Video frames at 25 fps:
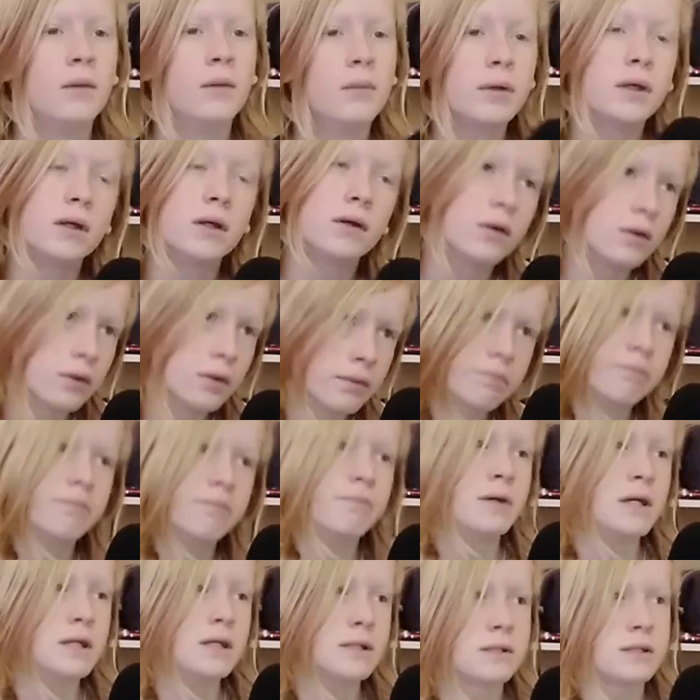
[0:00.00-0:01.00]
But you know, the
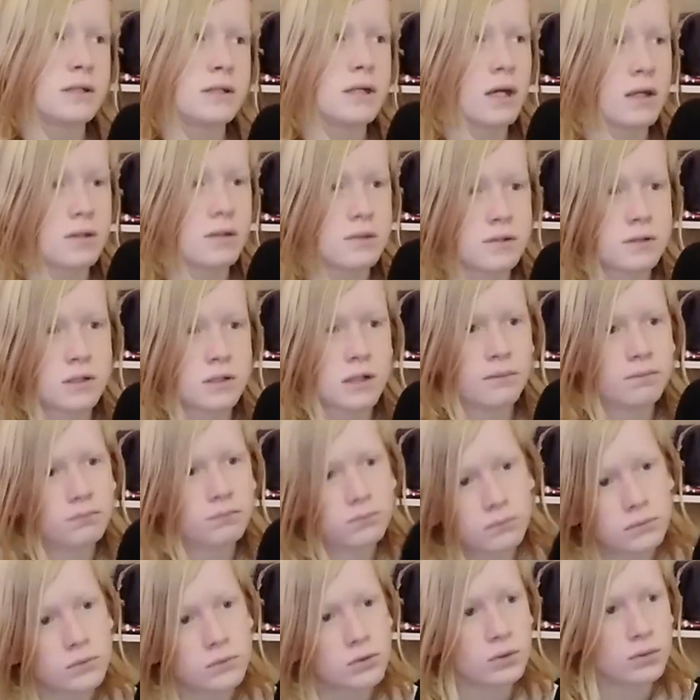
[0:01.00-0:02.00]
PC has some
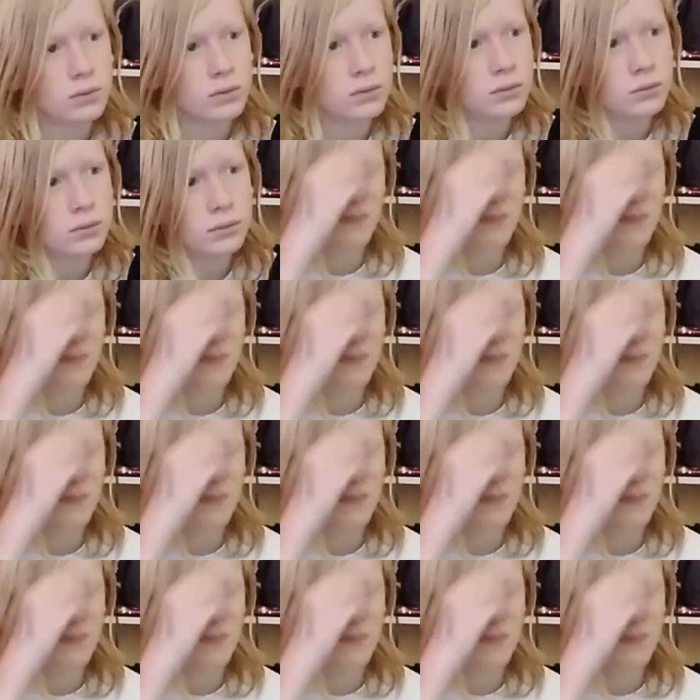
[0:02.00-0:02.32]
too.